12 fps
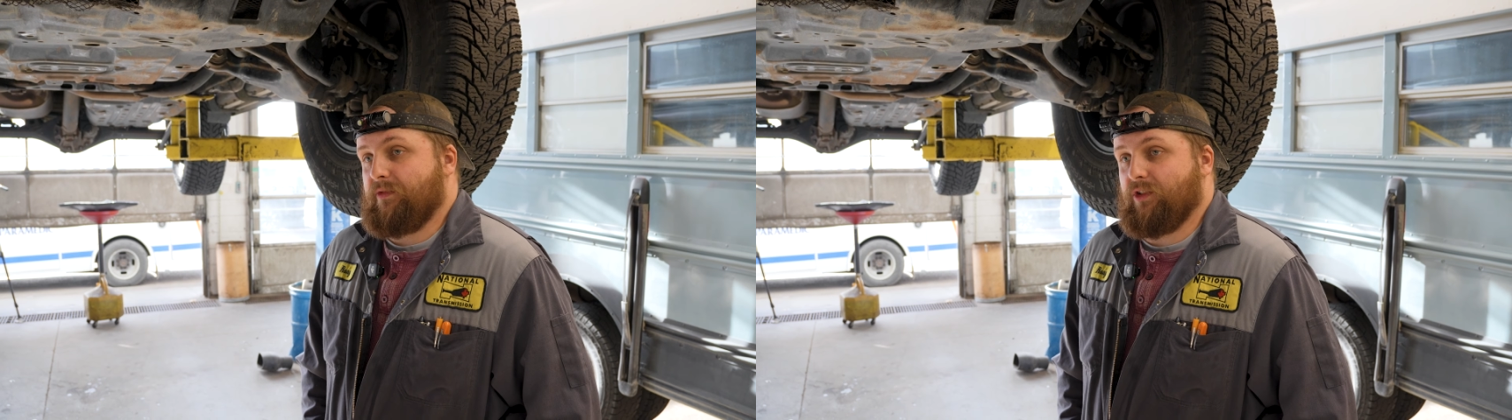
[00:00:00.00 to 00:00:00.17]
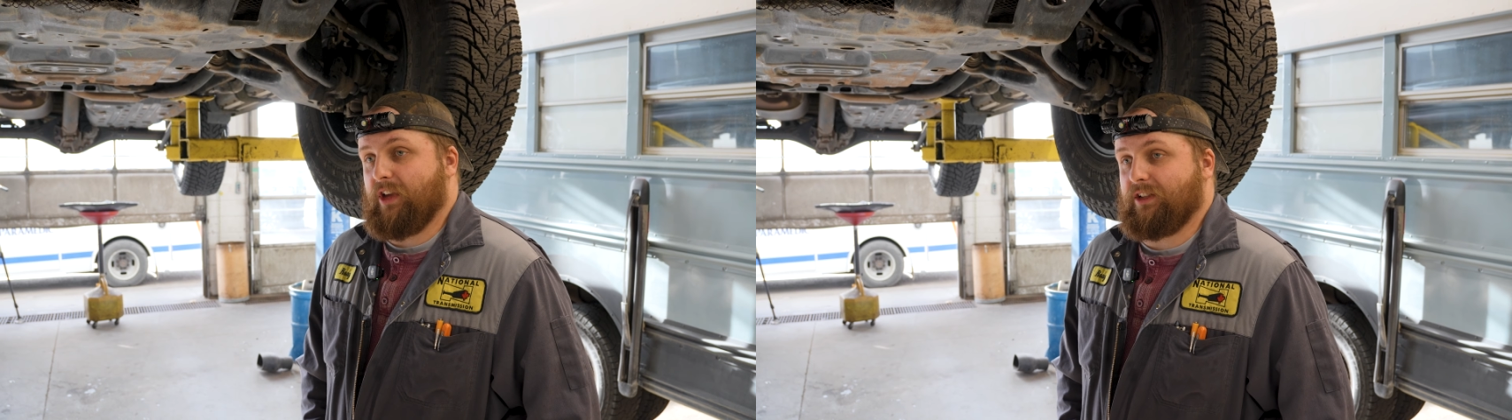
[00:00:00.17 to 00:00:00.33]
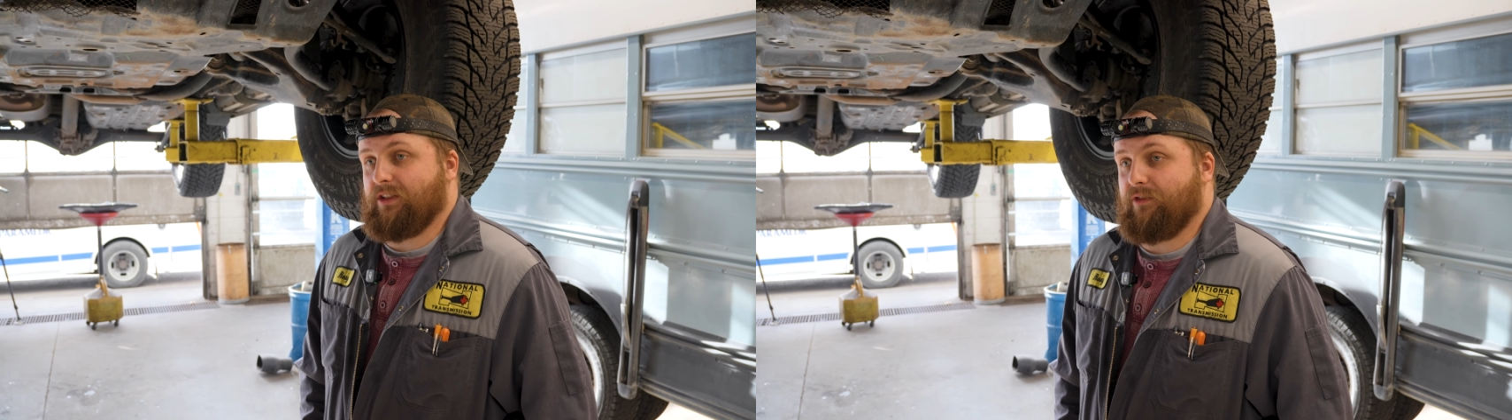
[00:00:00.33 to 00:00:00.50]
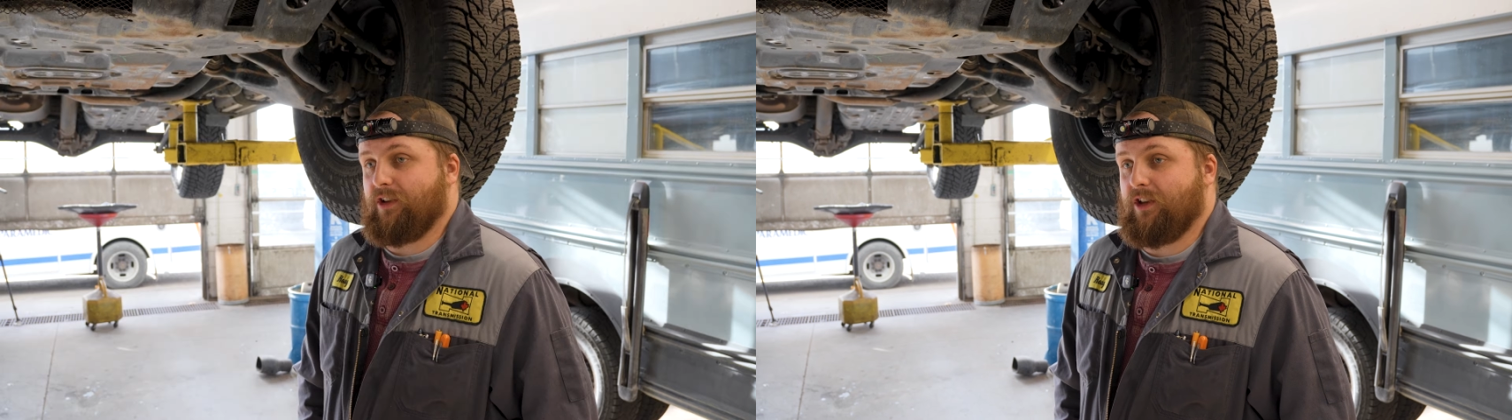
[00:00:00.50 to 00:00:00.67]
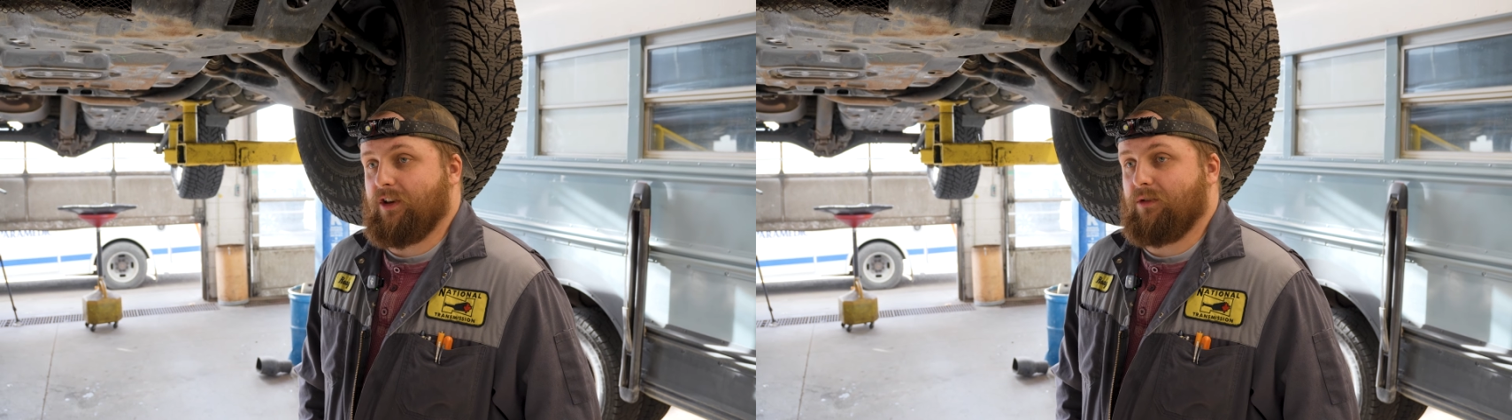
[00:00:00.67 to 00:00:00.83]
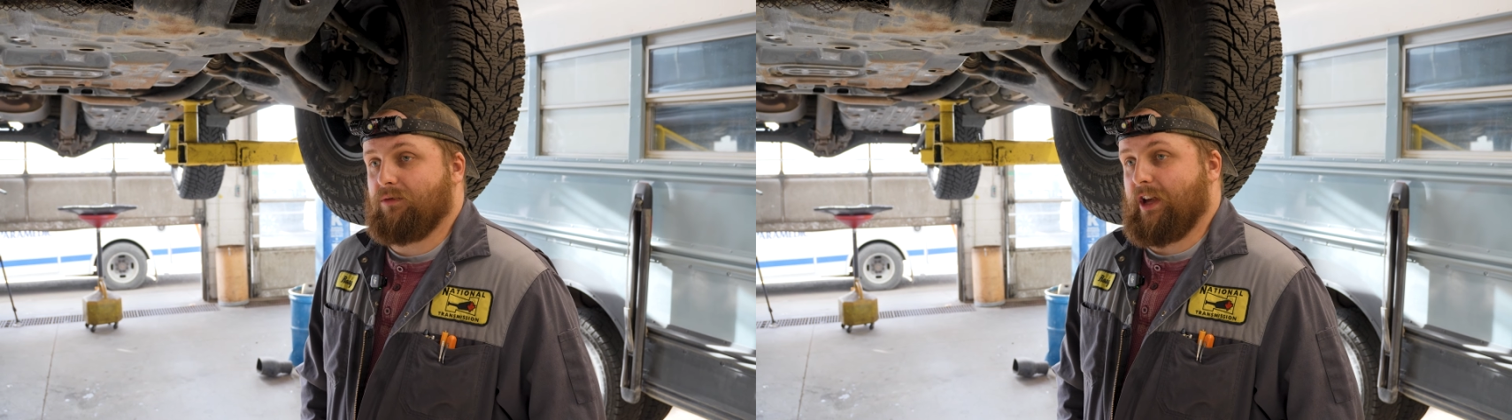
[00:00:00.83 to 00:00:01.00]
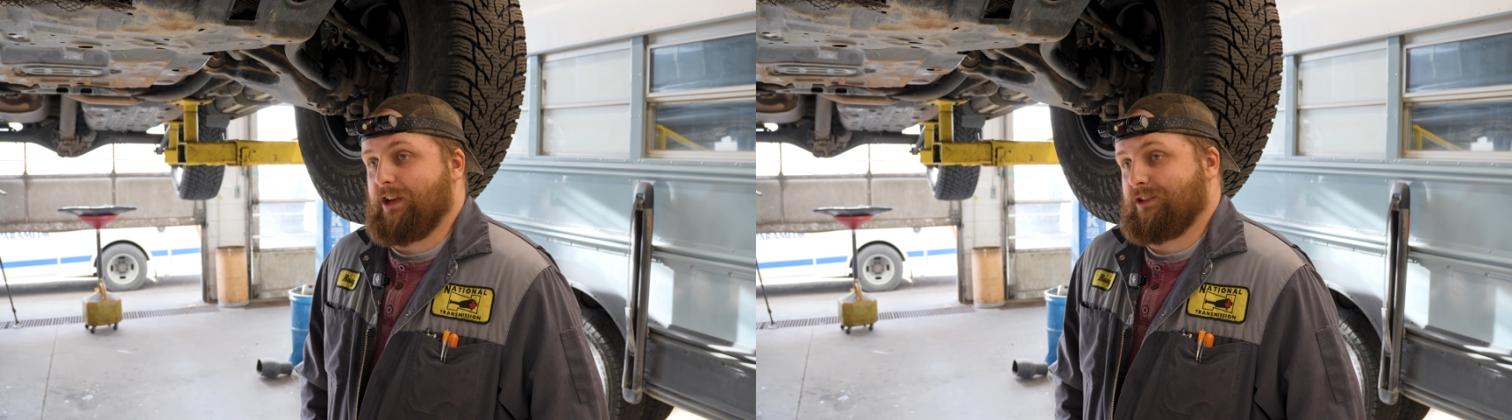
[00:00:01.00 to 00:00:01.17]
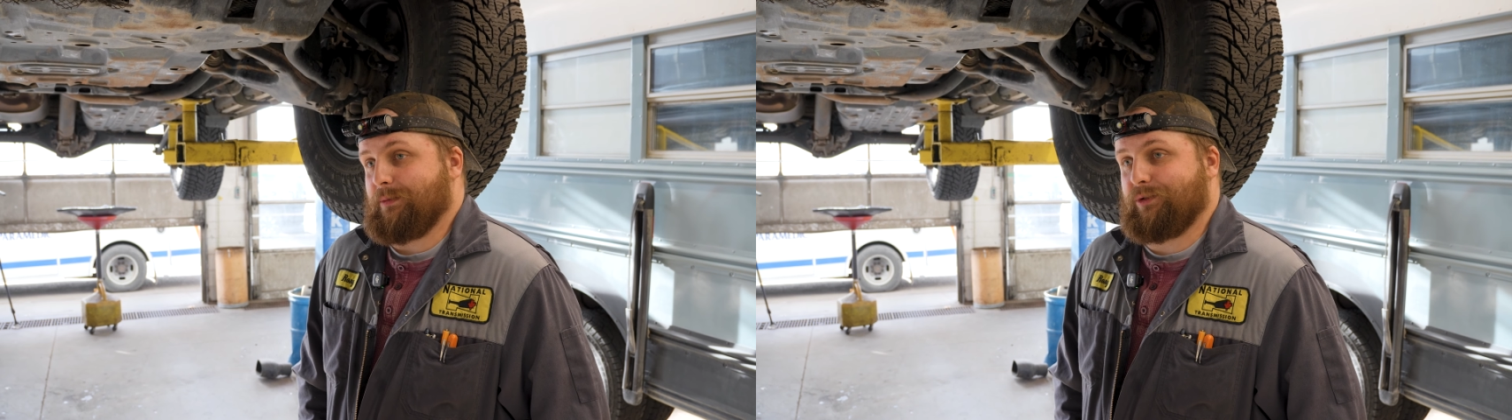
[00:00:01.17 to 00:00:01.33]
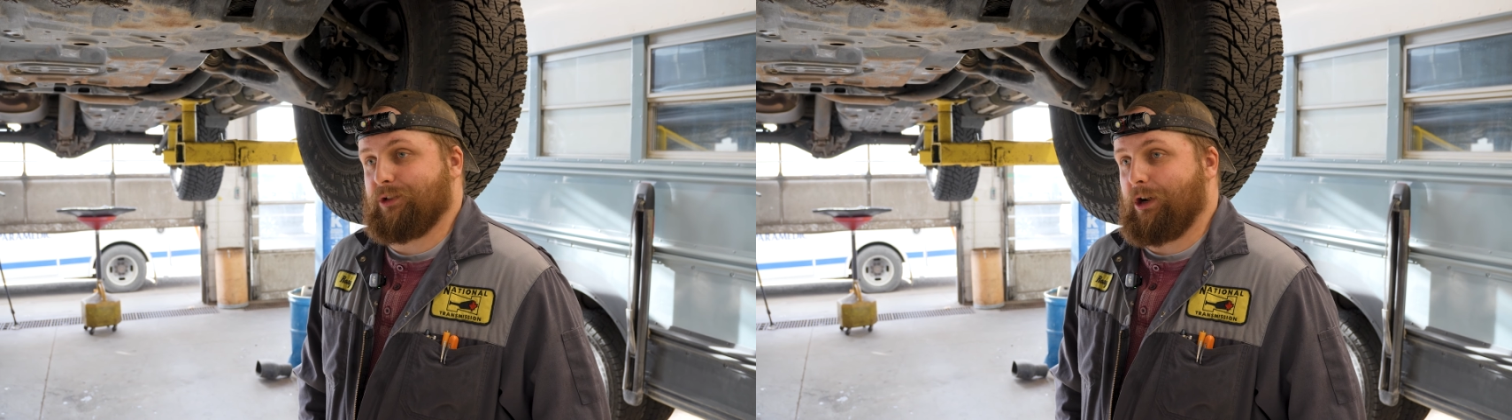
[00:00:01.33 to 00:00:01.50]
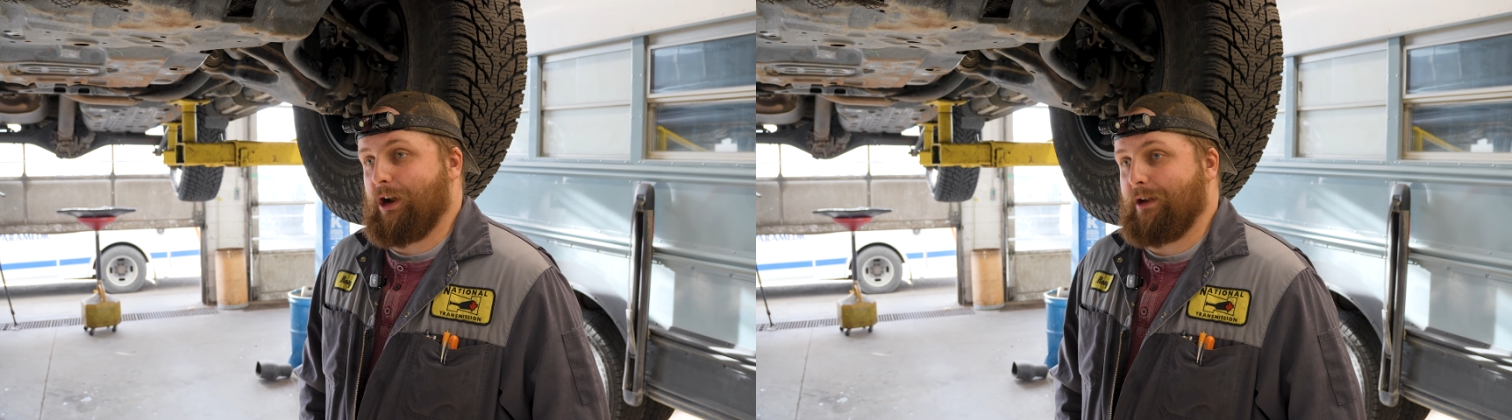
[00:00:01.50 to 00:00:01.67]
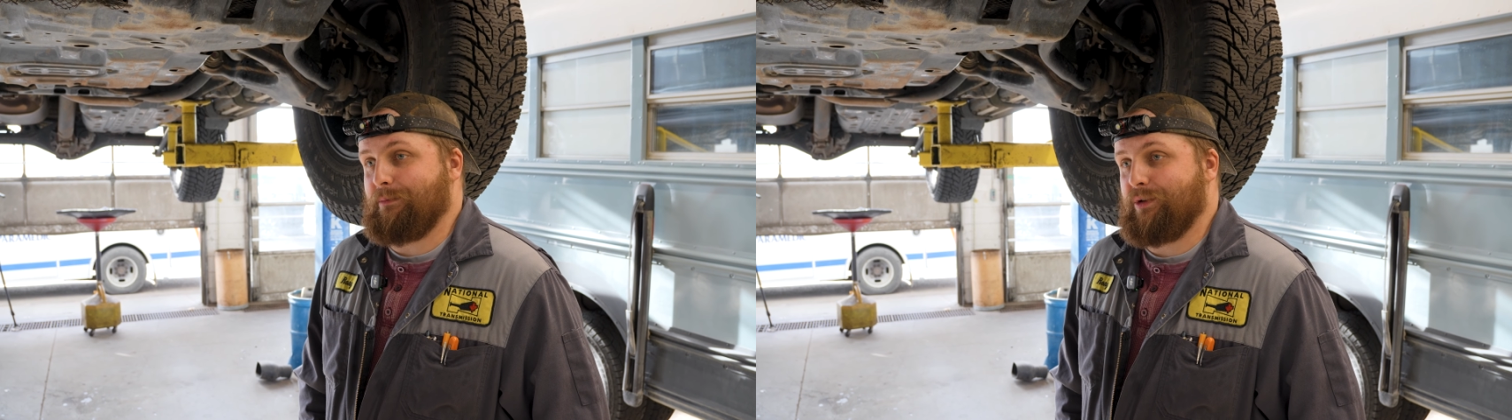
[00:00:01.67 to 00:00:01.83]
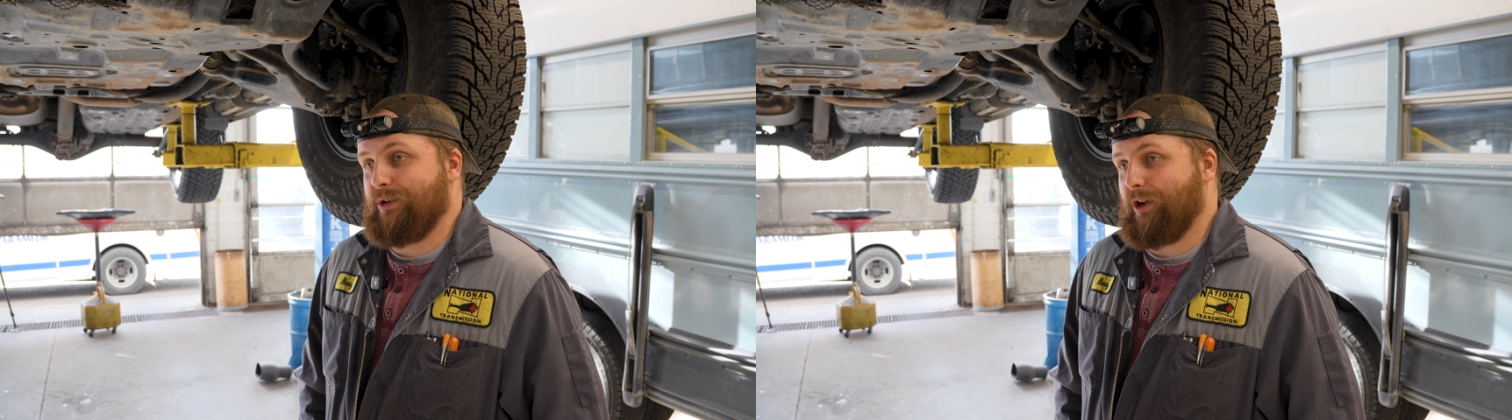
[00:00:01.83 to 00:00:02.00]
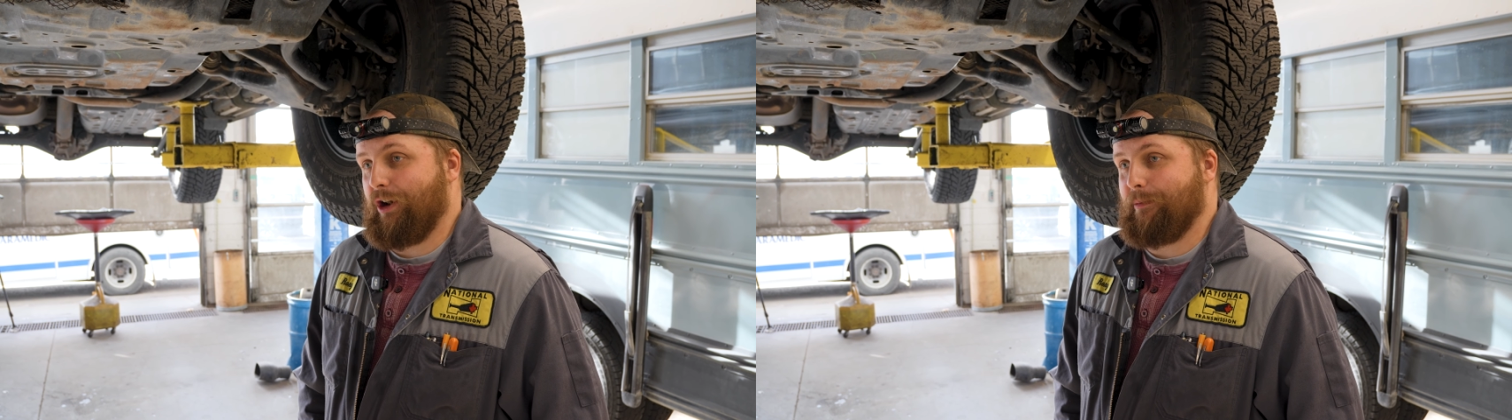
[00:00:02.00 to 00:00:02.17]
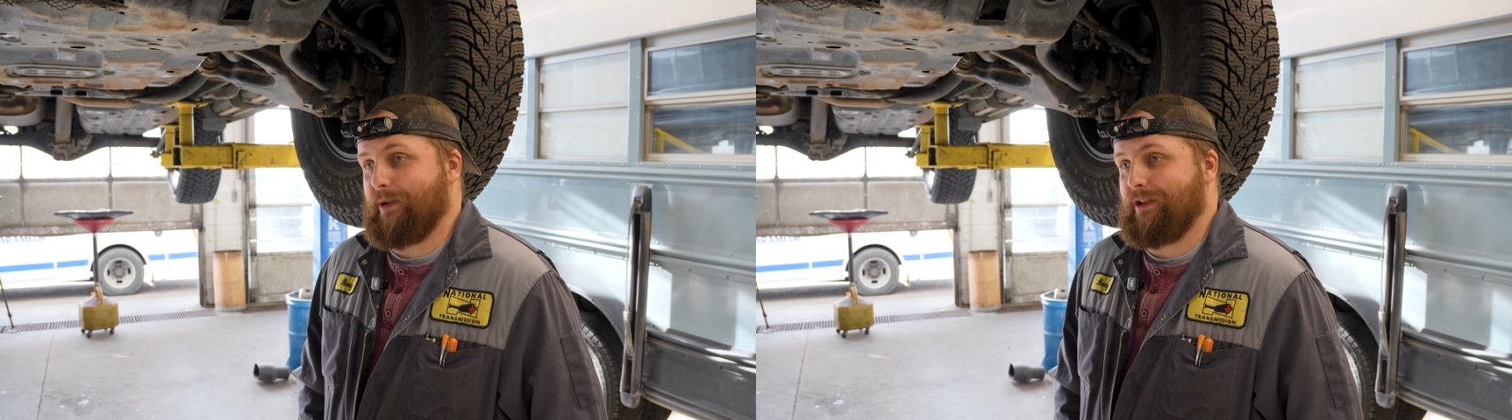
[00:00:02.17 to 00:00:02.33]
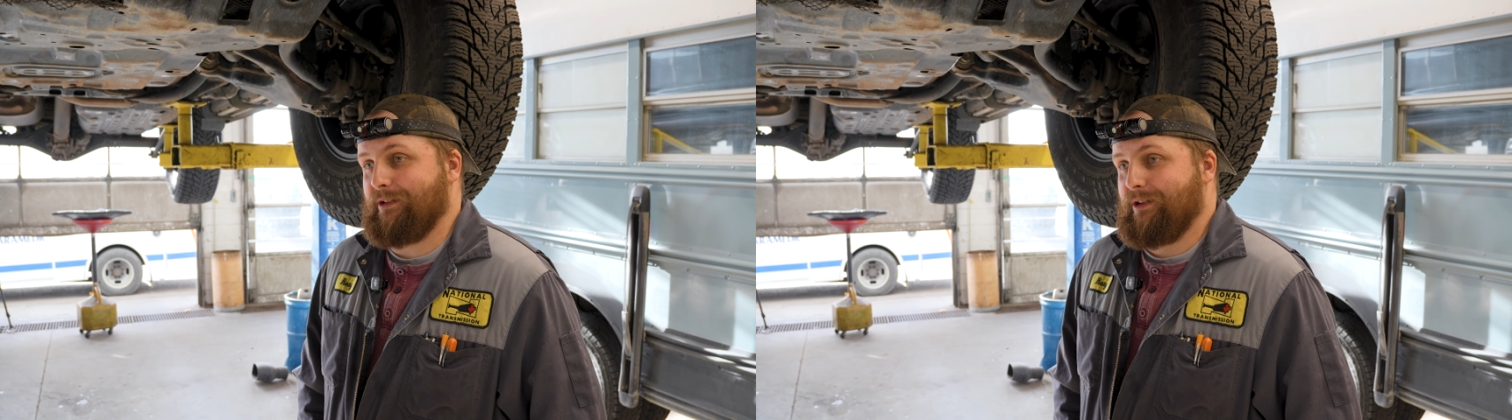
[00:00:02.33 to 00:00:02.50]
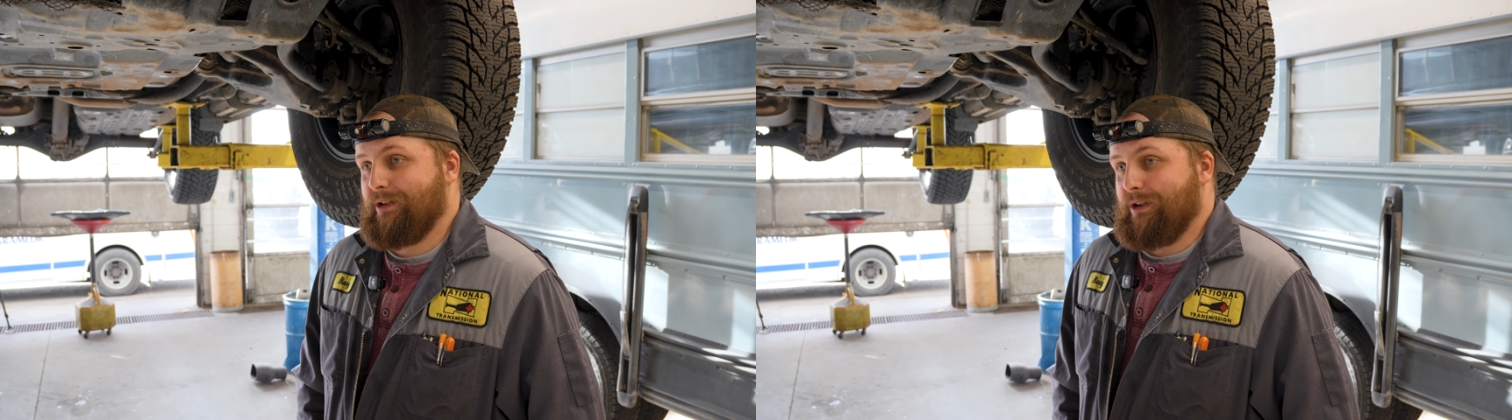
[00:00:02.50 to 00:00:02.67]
If you like the video, like, subscribe, comment,